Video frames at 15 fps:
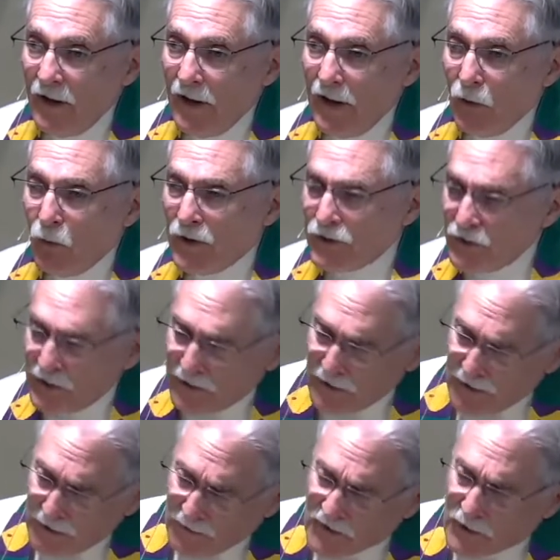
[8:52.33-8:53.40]
And once you can
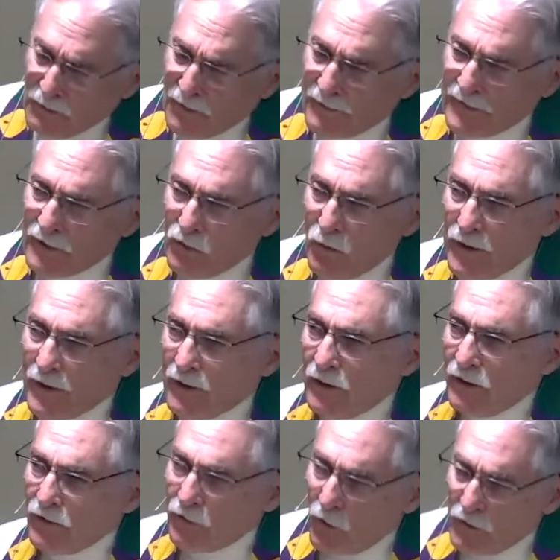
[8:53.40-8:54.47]
give some of it away
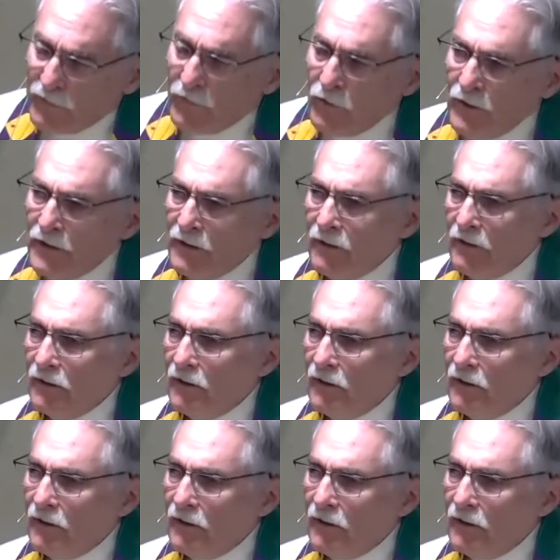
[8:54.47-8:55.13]
thoughtfully,